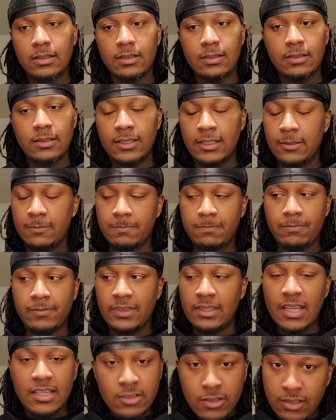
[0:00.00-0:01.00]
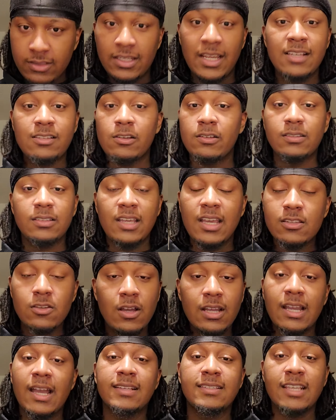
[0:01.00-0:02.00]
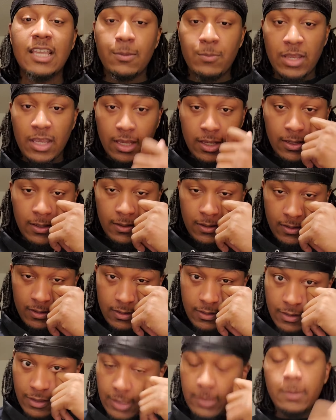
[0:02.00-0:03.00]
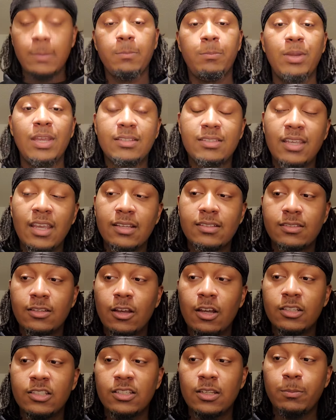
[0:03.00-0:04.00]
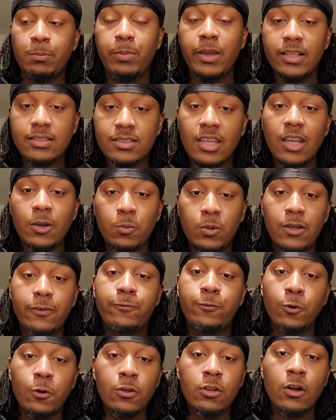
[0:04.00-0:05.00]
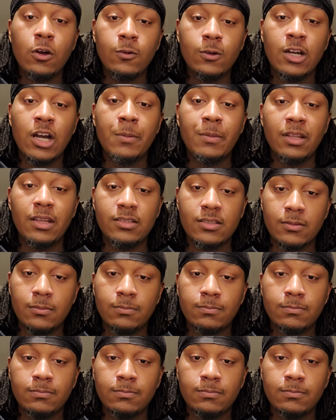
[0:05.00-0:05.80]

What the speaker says: Yeah, that's all I gotta say, man. Big tech sucked. Big tech went full on communism,